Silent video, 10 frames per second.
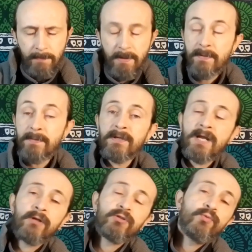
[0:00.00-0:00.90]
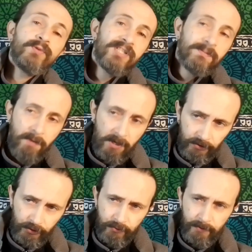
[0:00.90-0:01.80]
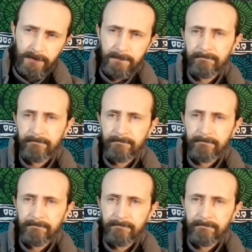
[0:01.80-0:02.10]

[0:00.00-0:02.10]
maybe even how to respond to it.